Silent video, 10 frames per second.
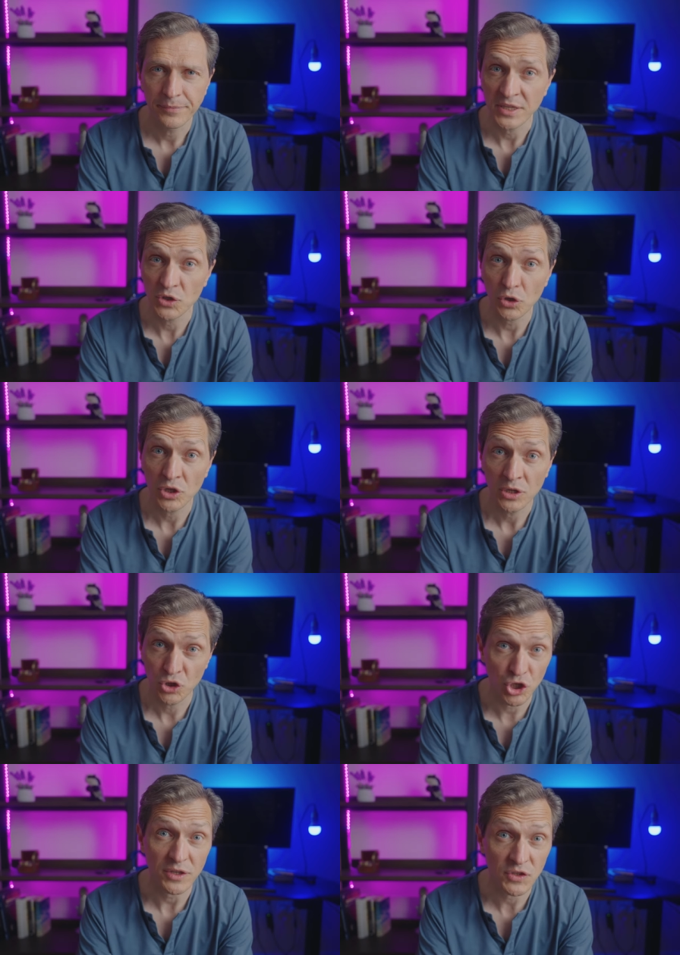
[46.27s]
It's not
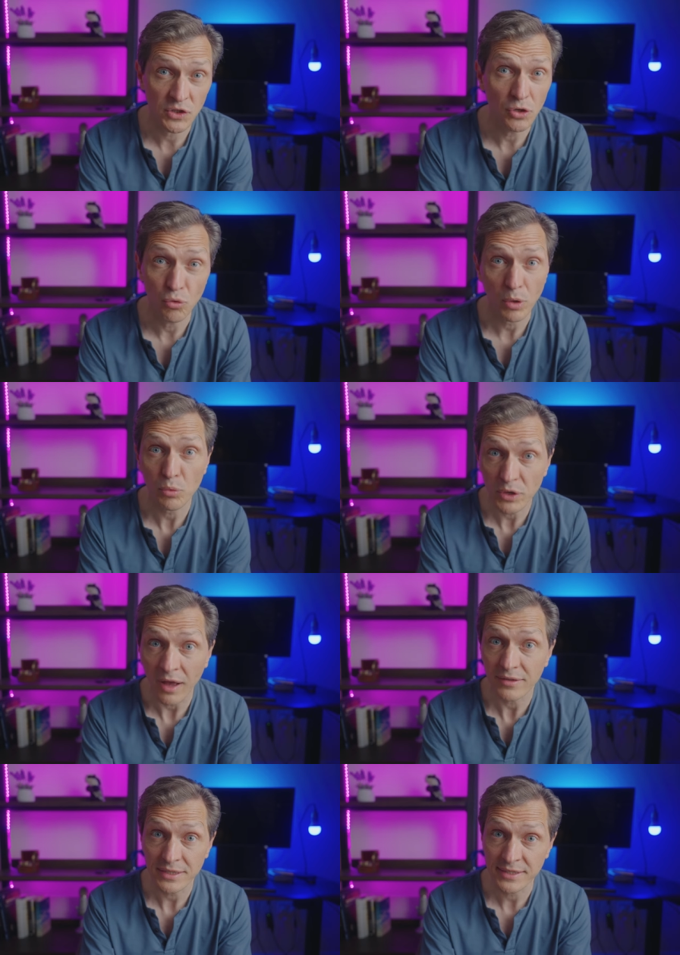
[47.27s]
just you. What would
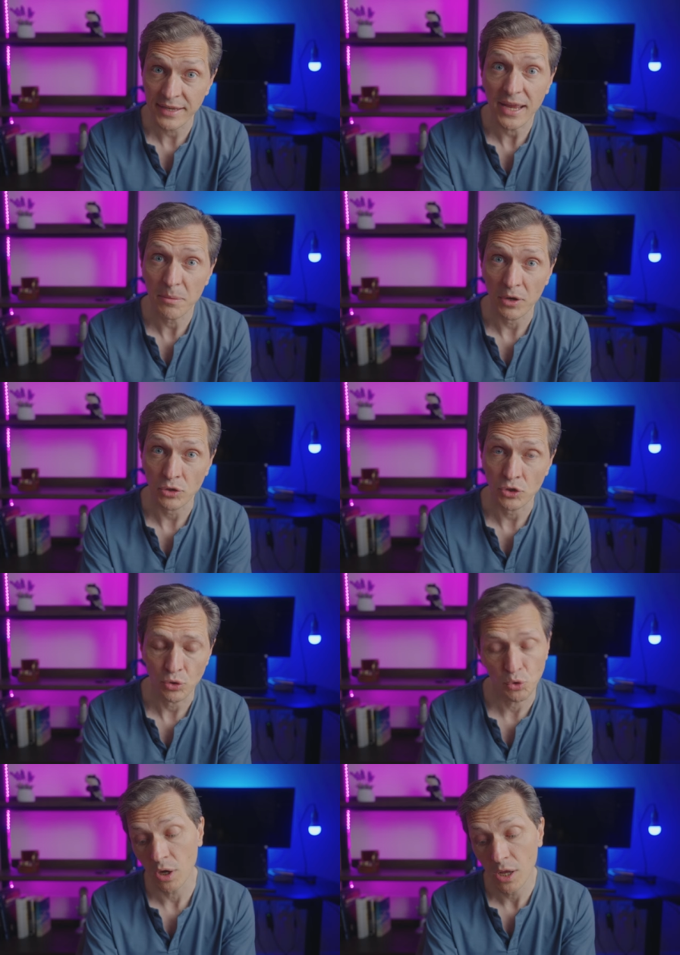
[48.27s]
others say about you?
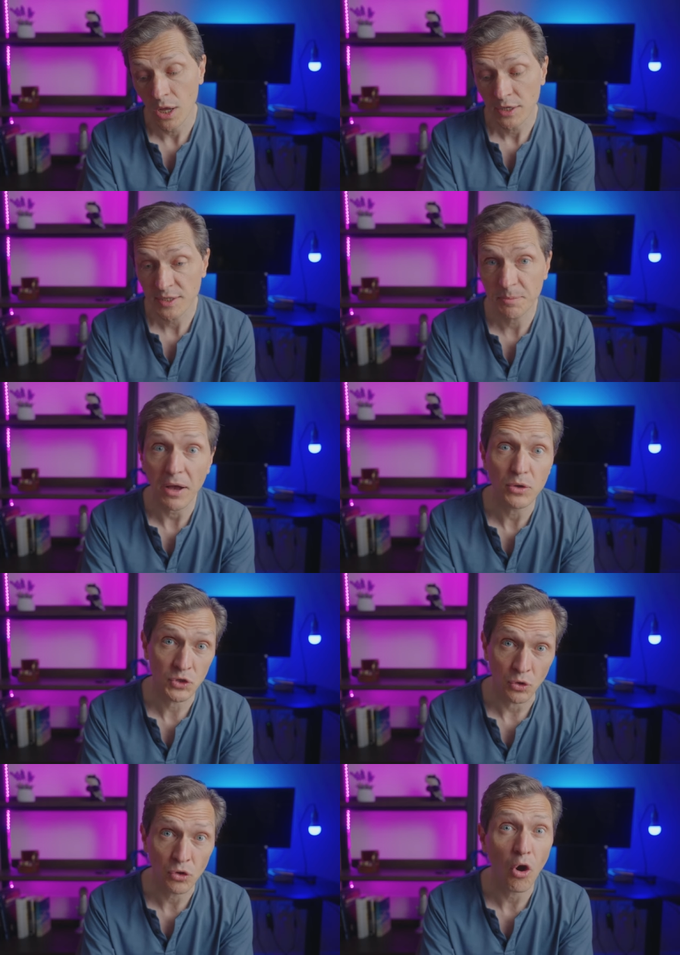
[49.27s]
Your
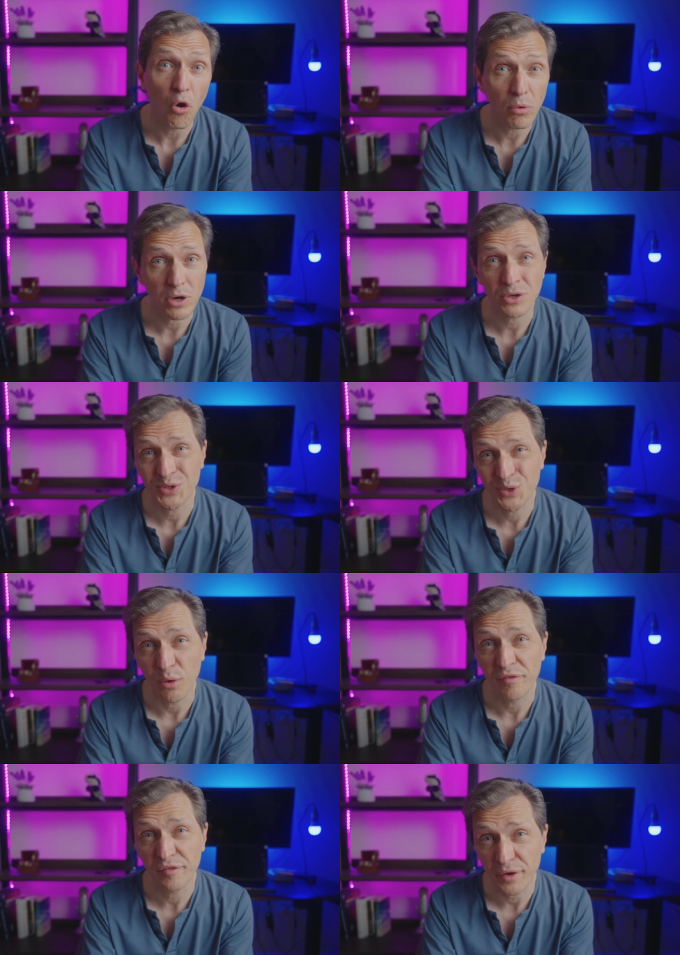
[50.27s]
spouse, your co-workers,
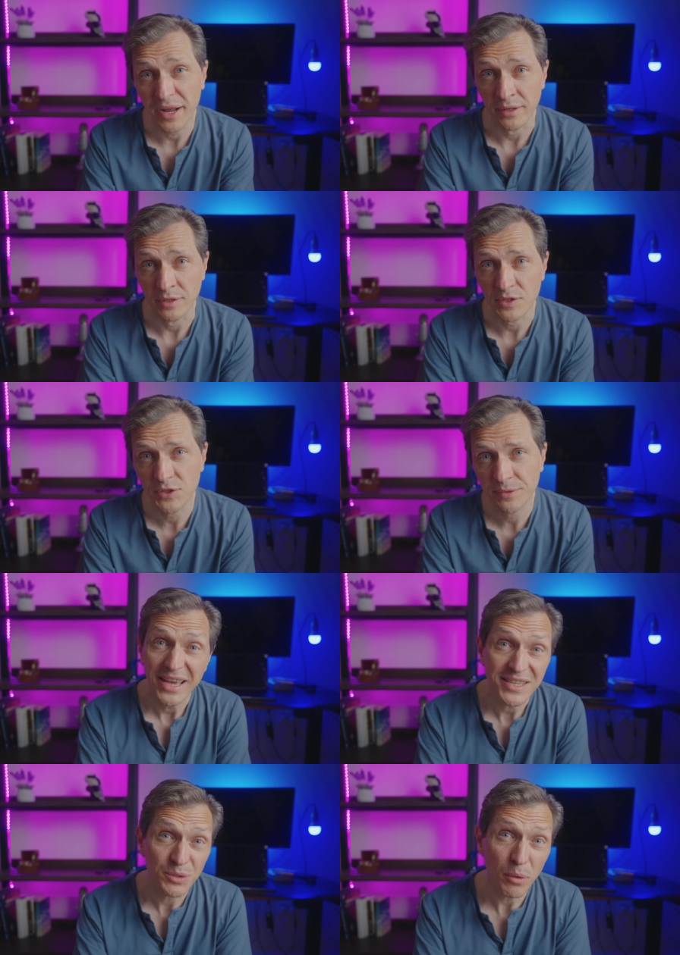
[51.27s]
your friends.
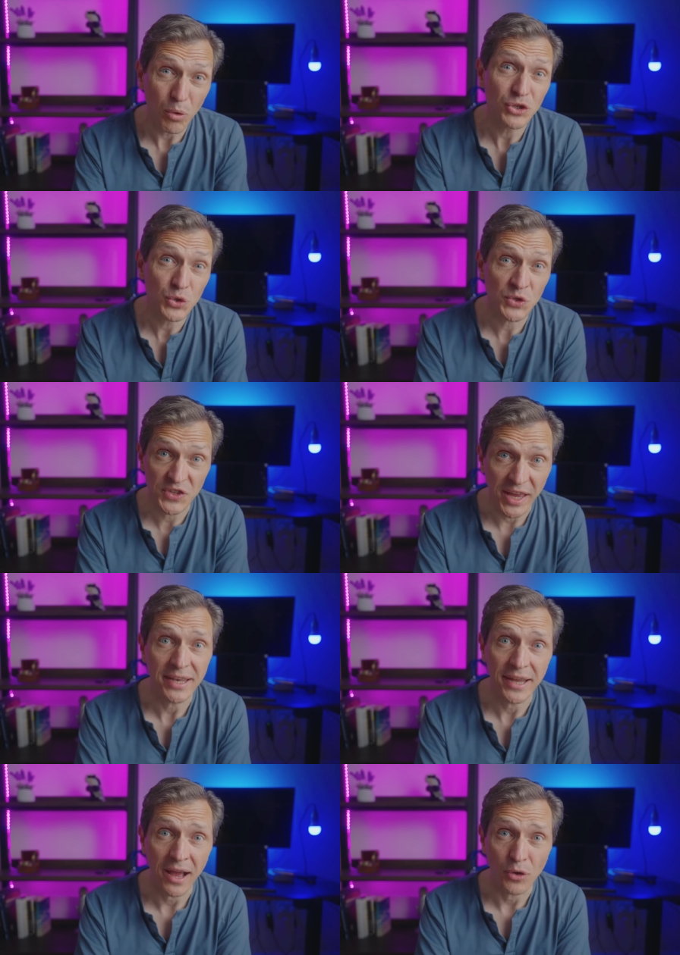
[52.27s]
Yes, we want to
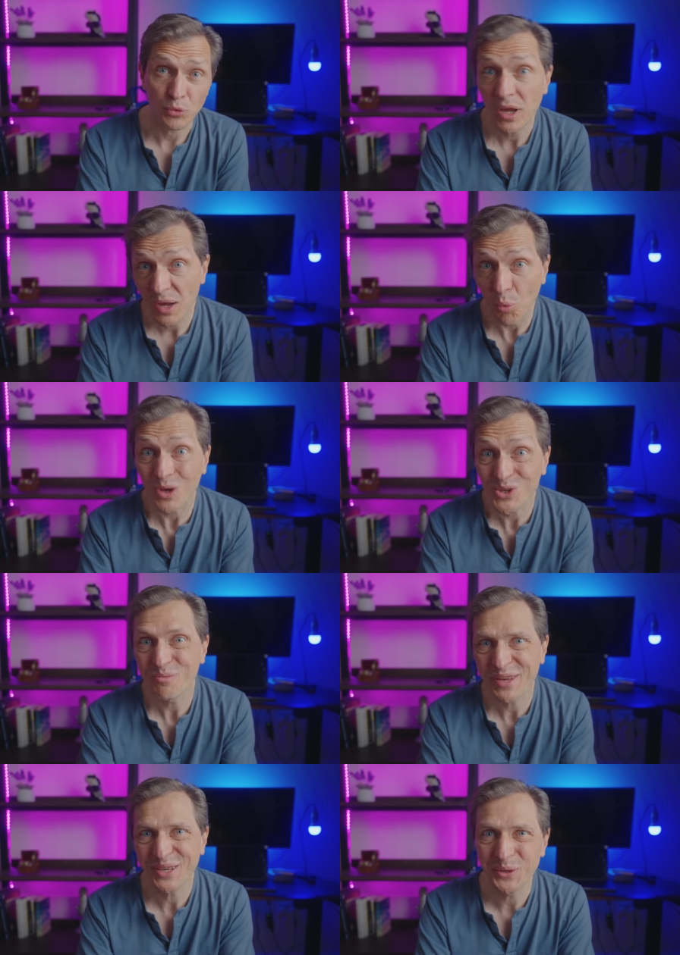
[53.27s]
stand out. We want to
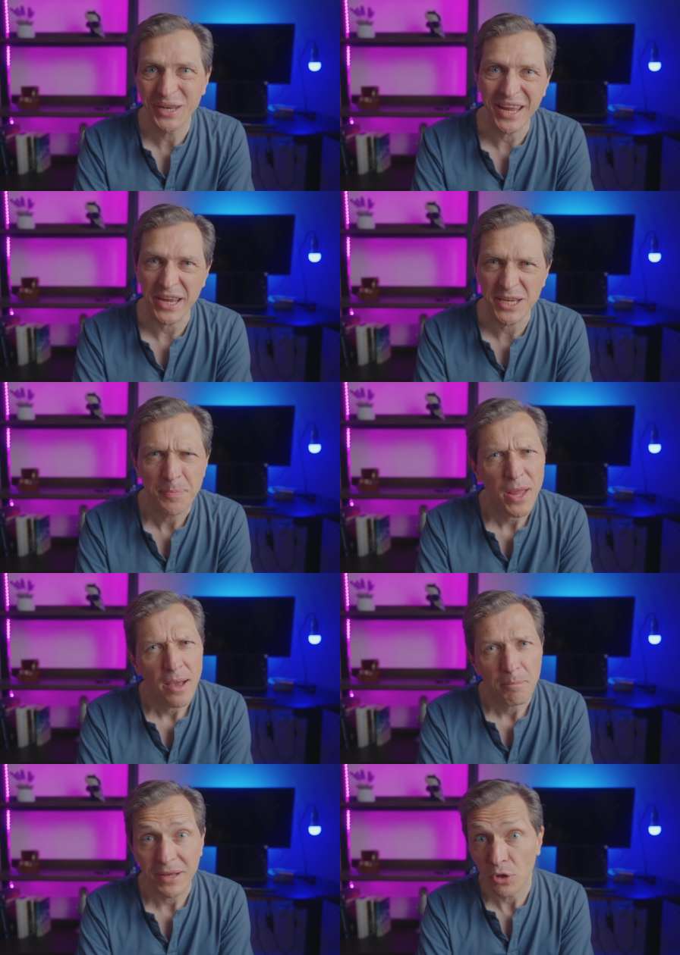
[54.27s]
be unique,
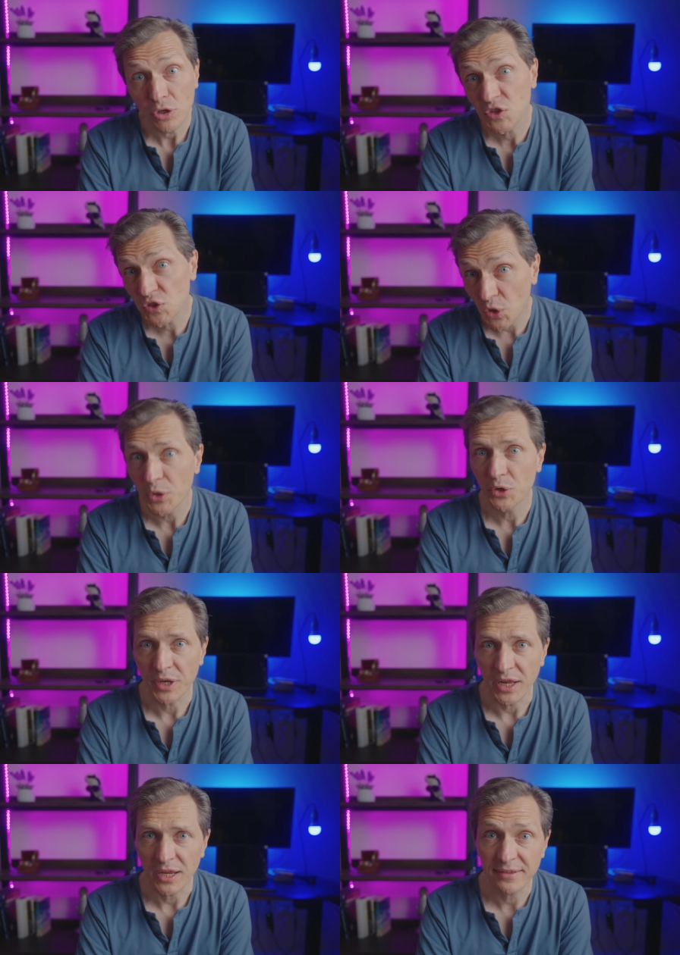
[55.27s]
but not so
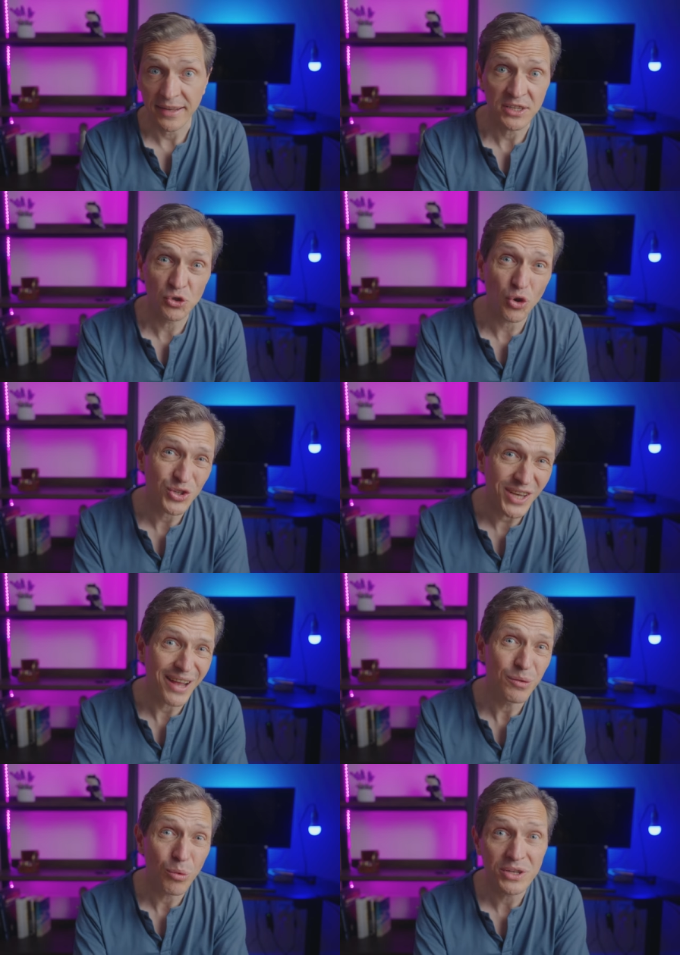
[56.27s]
unique that it draws
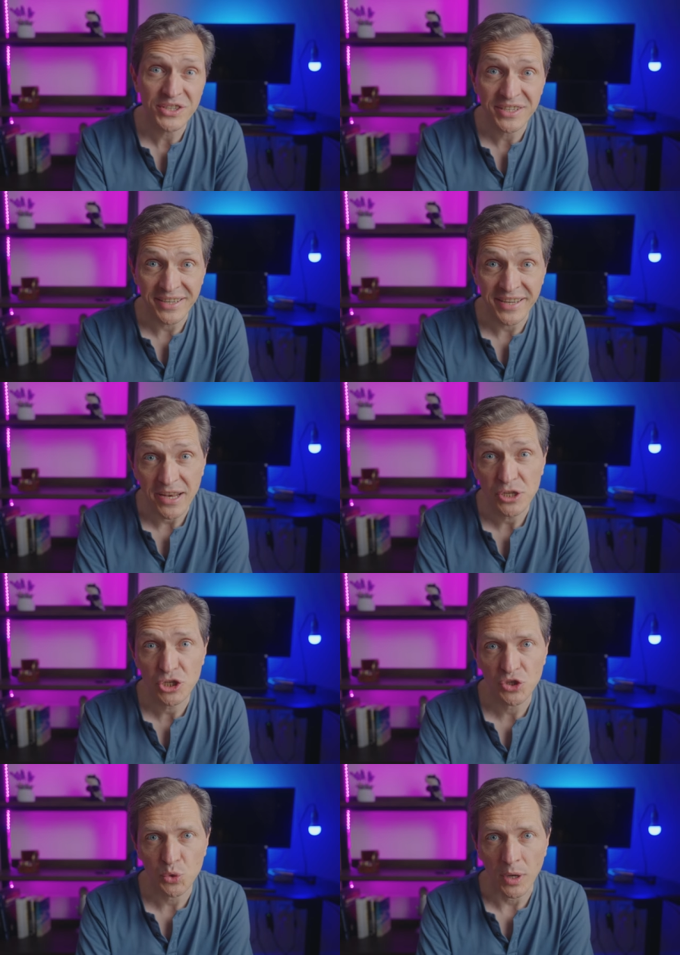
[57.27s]
unwanted
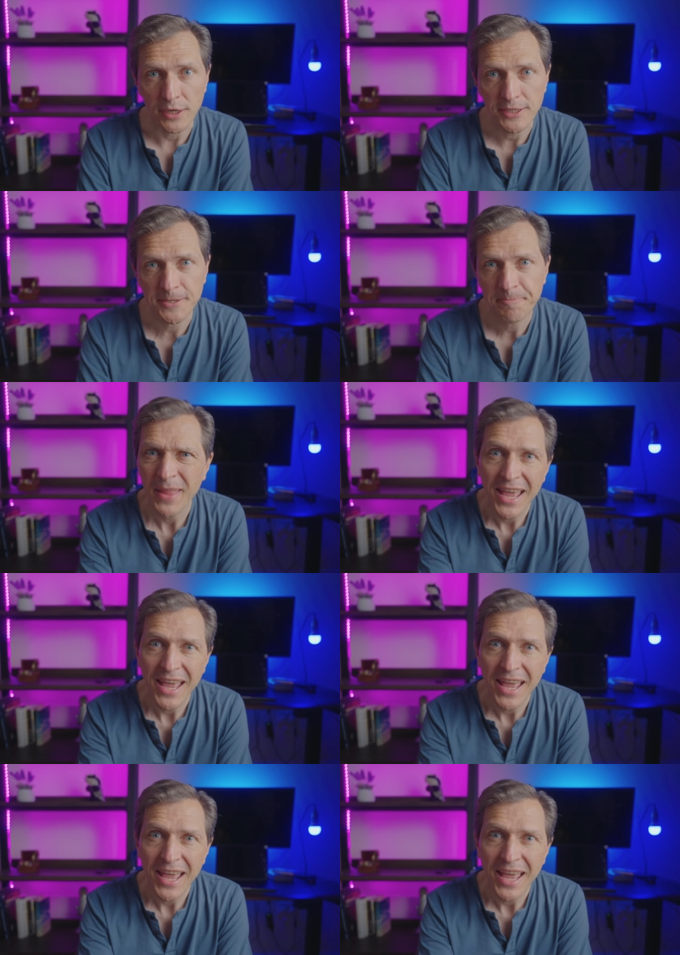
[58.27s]
attention to us.